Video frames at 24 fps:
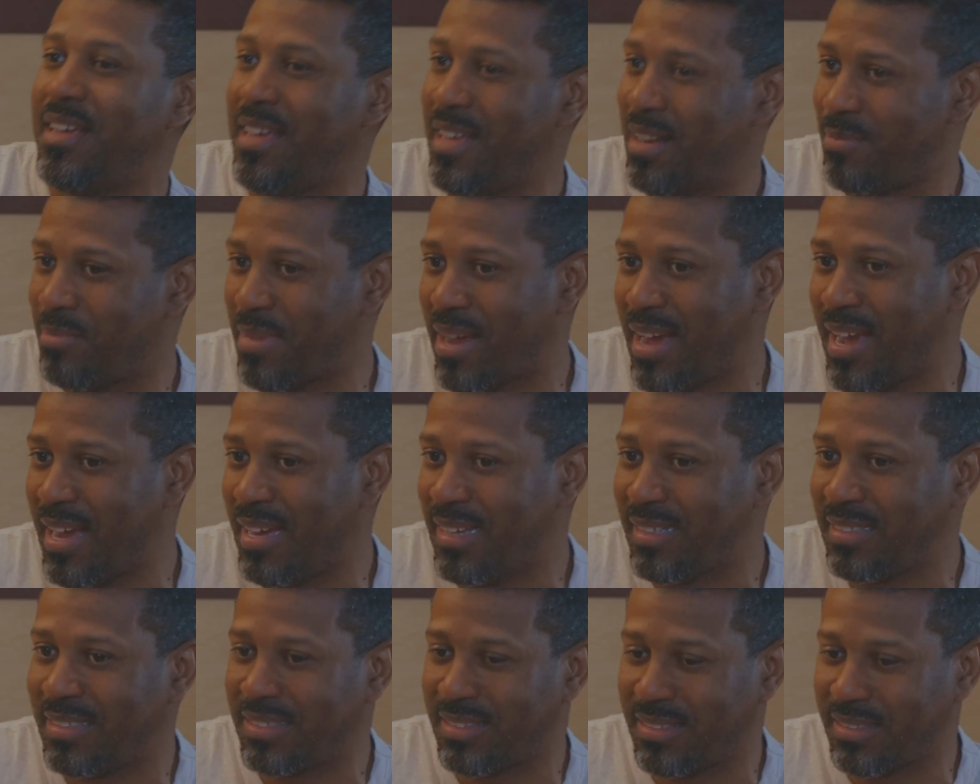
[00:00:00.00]
In
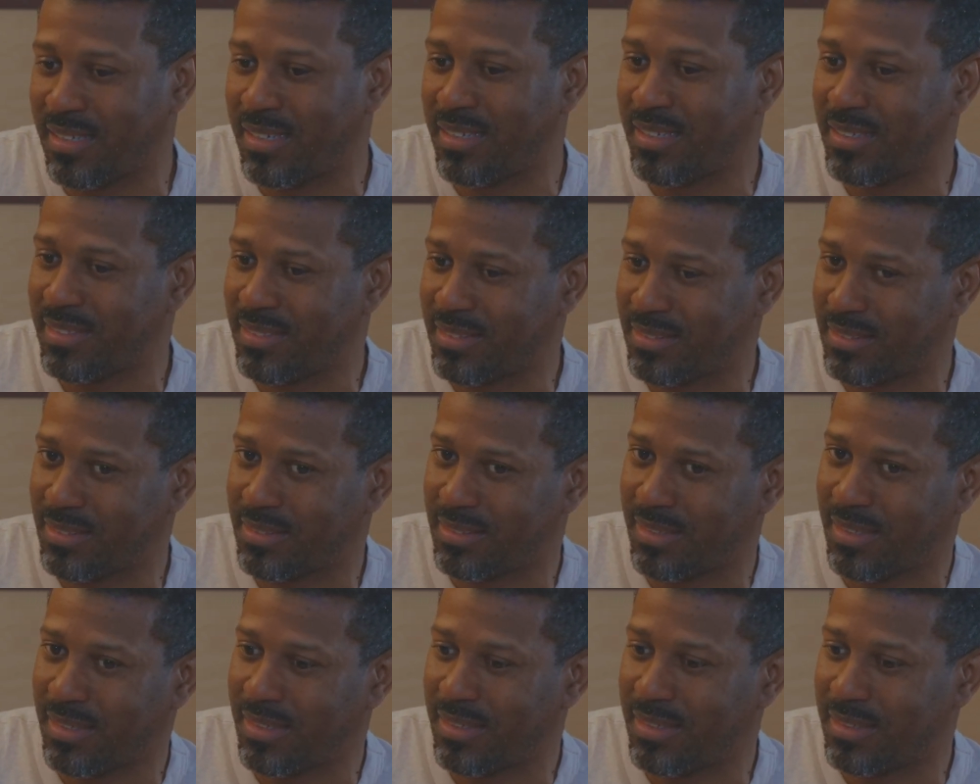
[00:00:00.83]
my
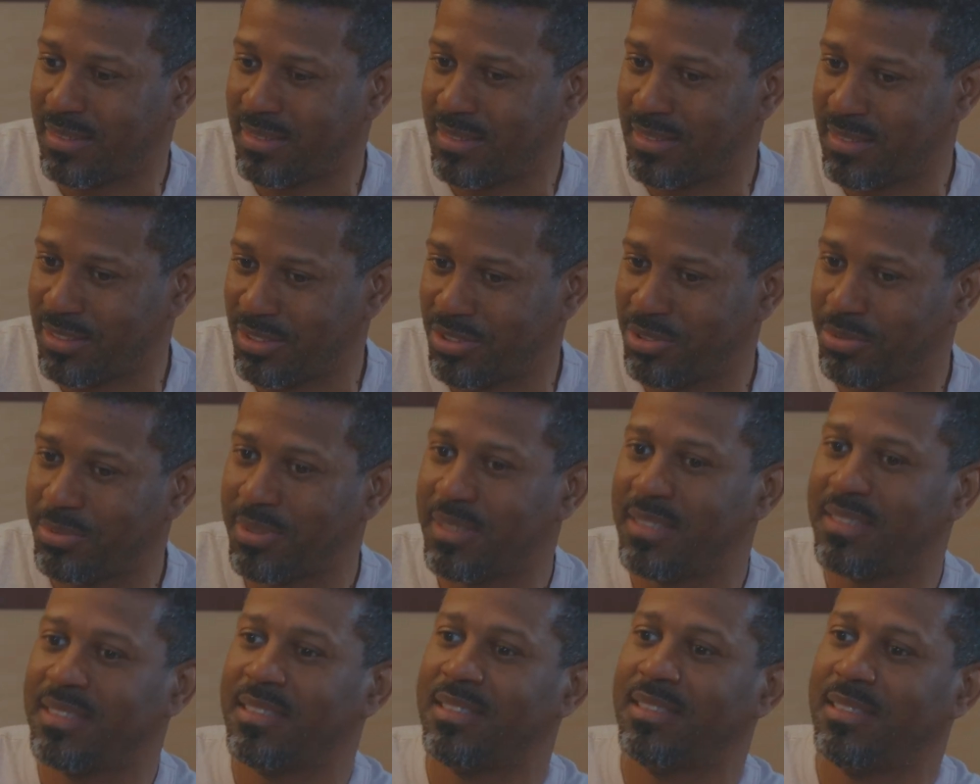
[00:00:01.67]

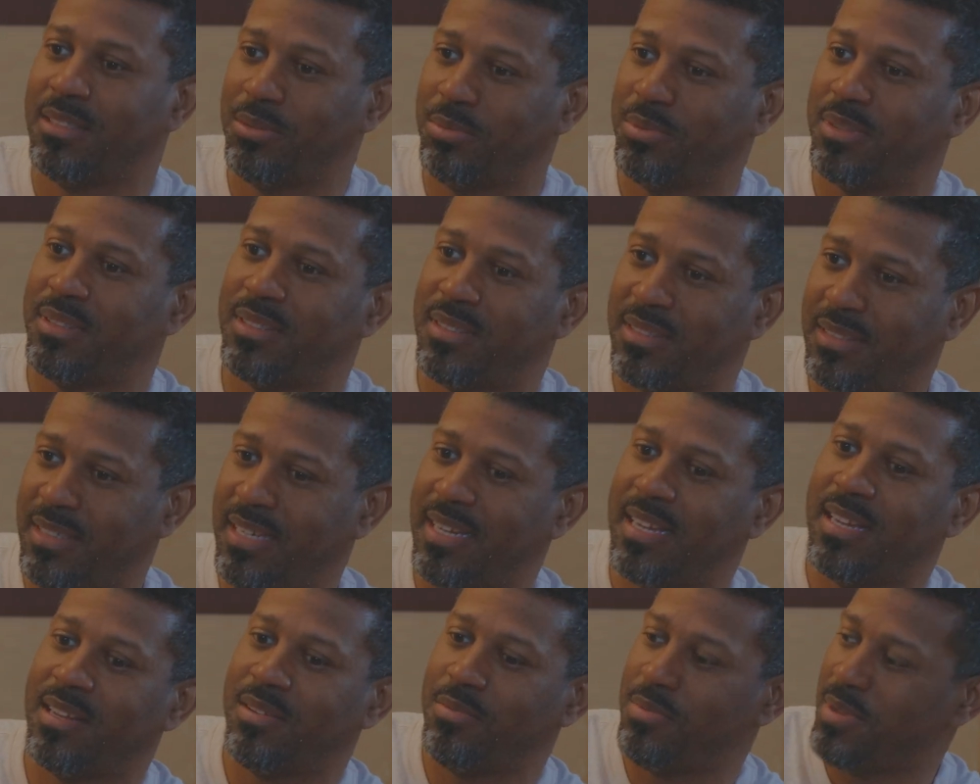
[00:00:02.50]
situation, it was,
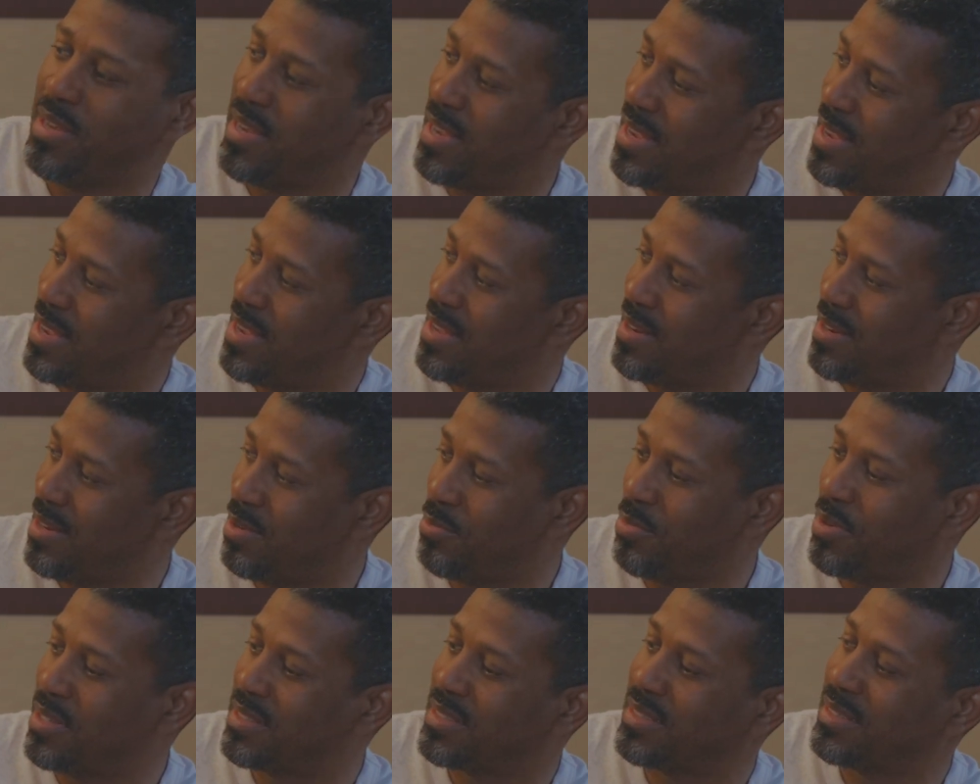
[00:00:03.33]

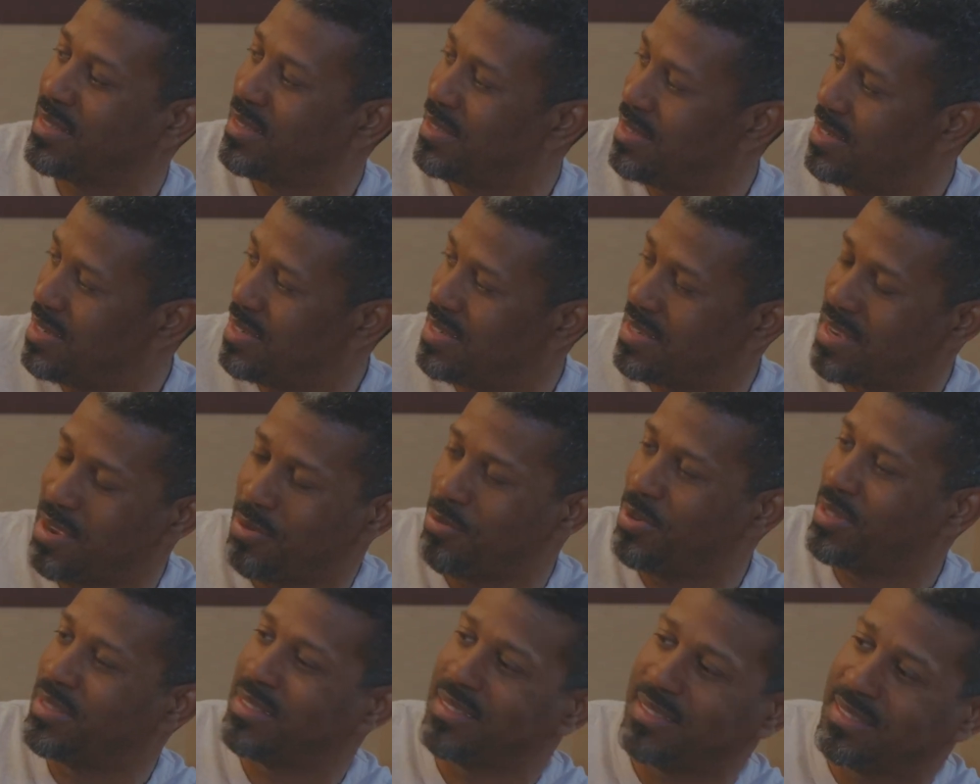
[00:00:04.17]
I
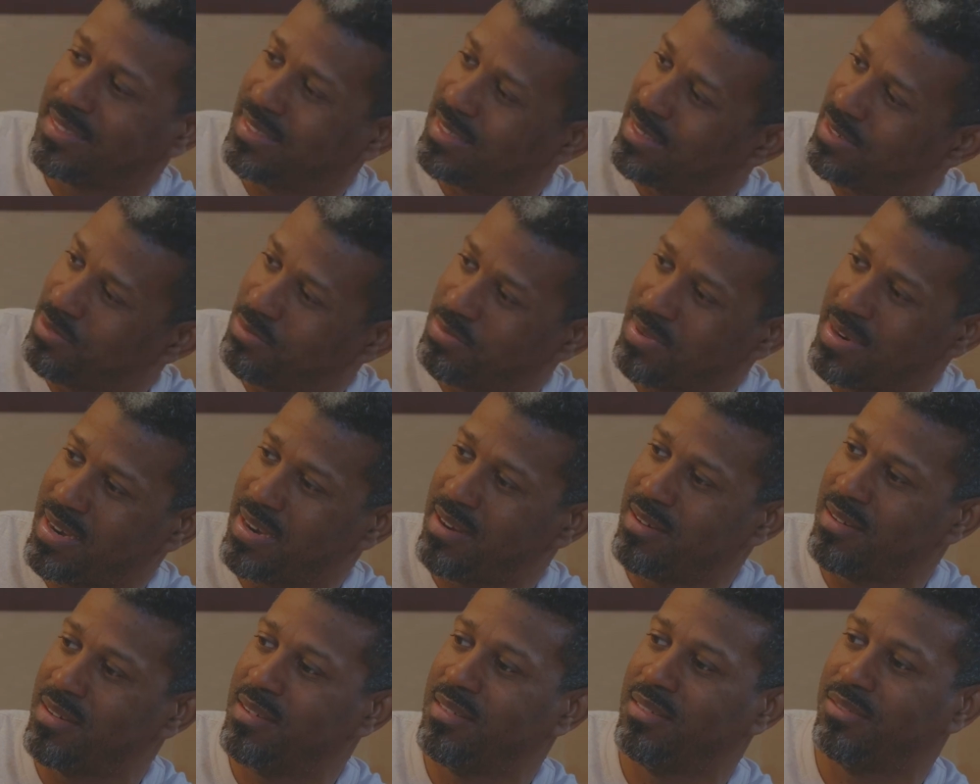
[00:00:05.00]
wasn't a single
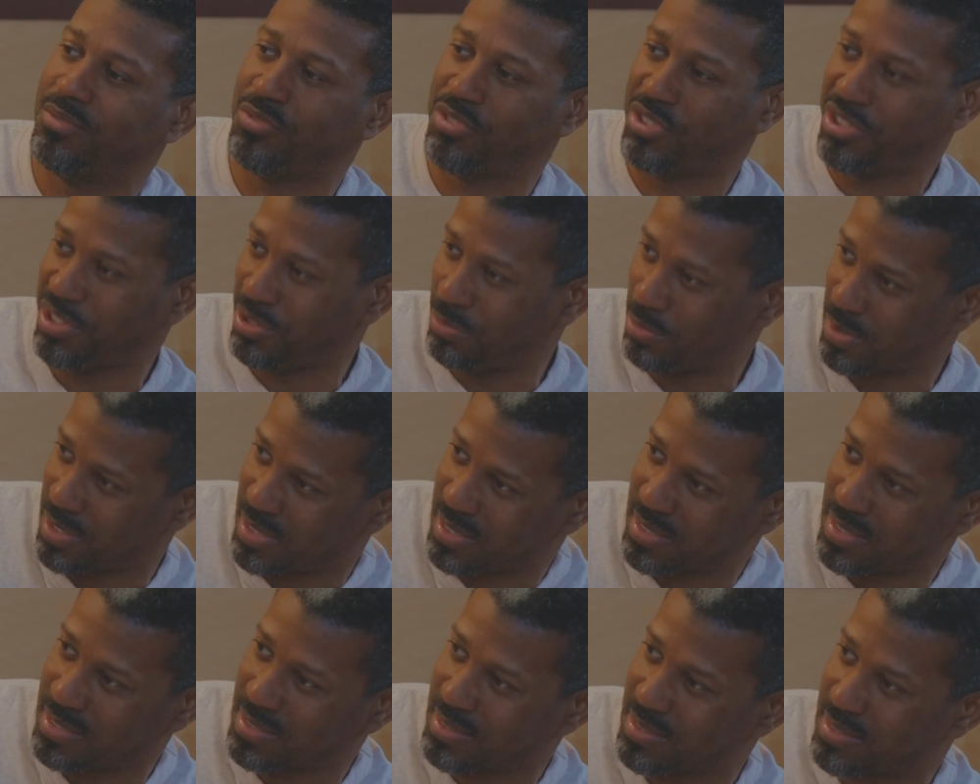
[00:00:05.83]
parent. She
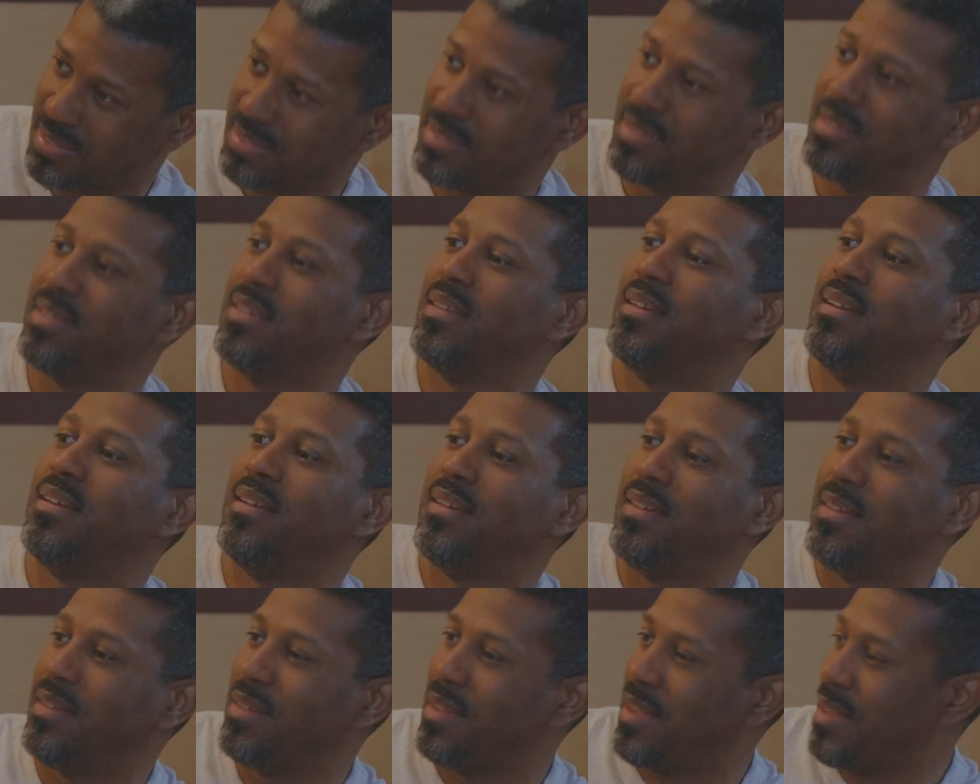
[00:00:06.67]
was.
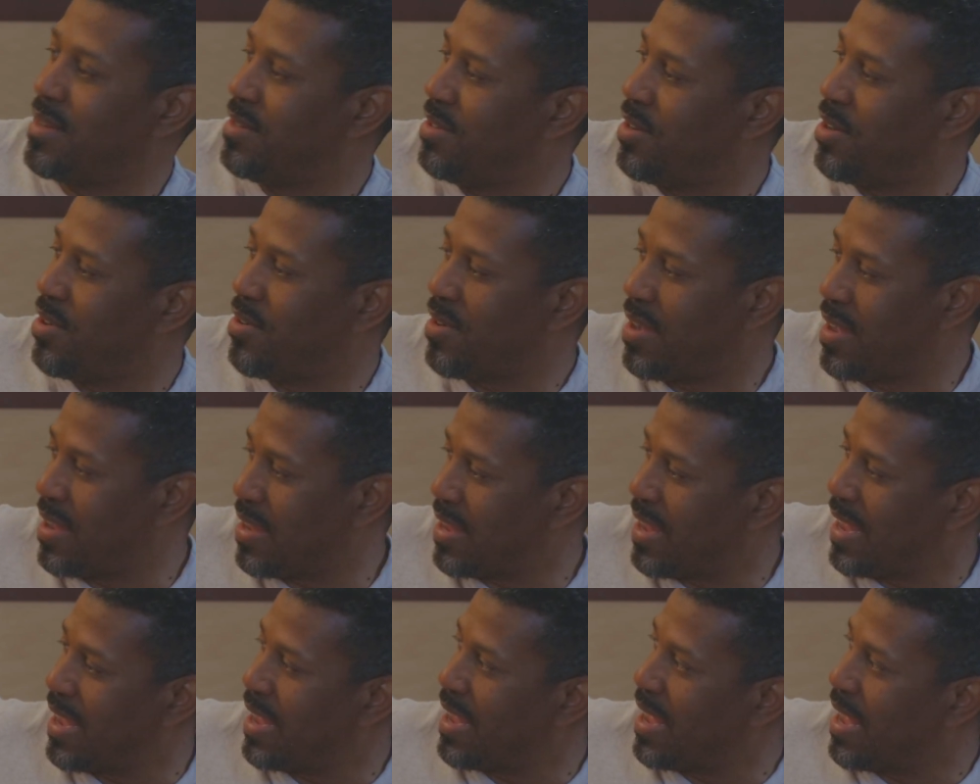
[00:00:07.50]
You know,
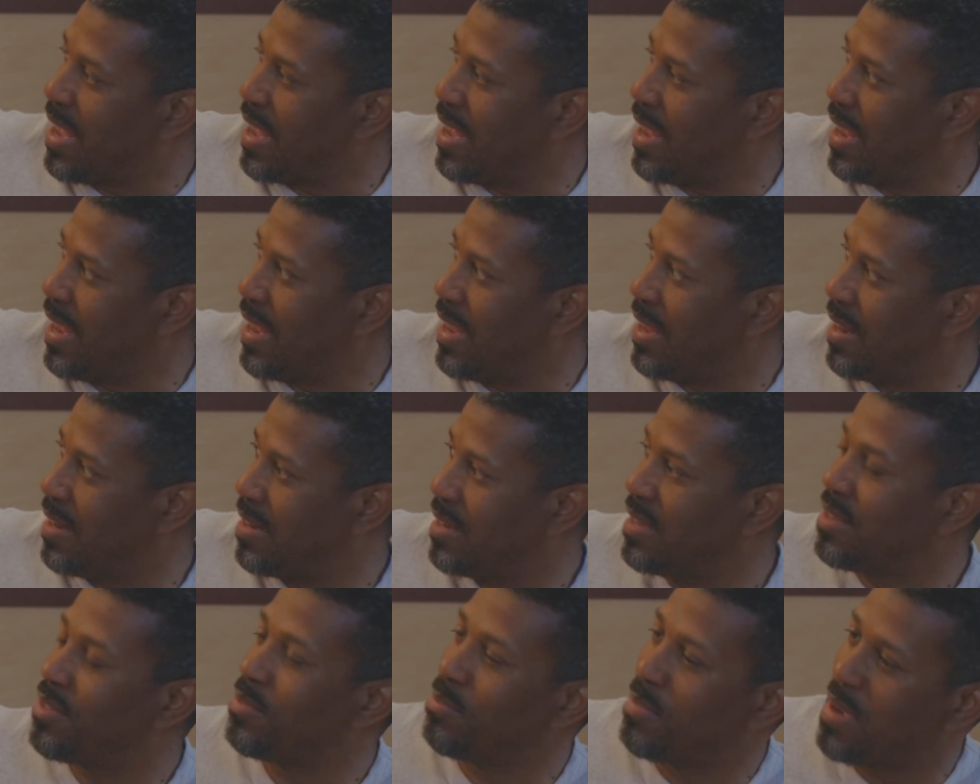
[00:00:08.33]
I had
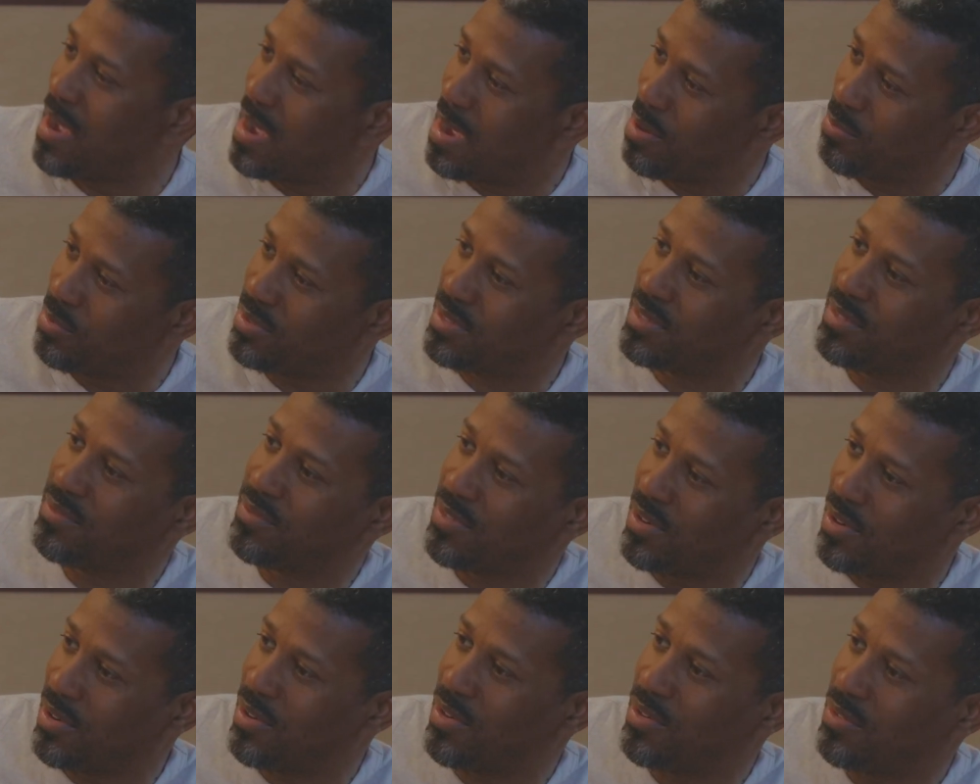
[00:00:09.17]
his mom was
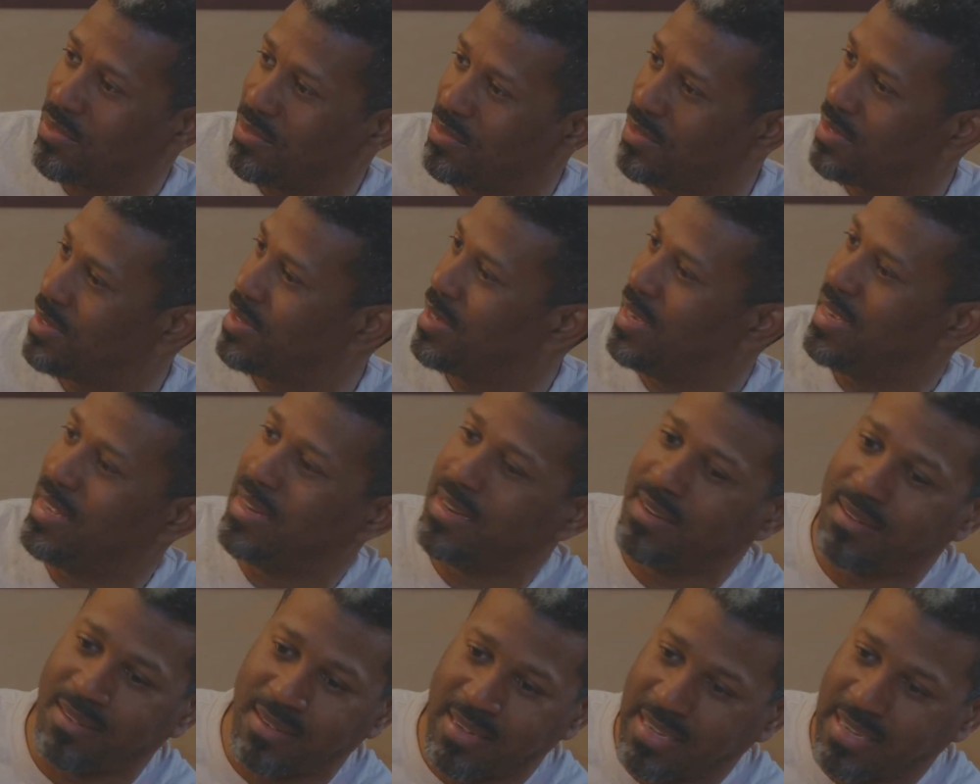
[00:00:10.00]
involved and